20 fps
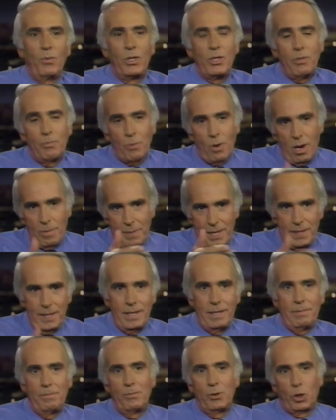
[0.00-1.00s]
when you brought me
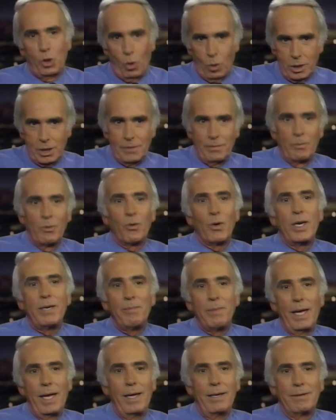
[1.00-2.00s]
the shorts from
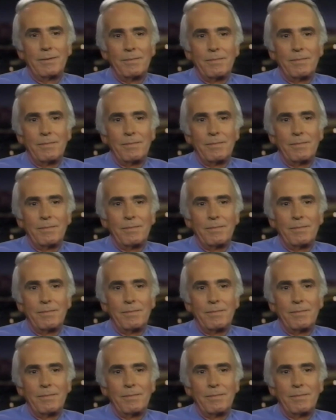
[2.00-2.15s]
Green Bay.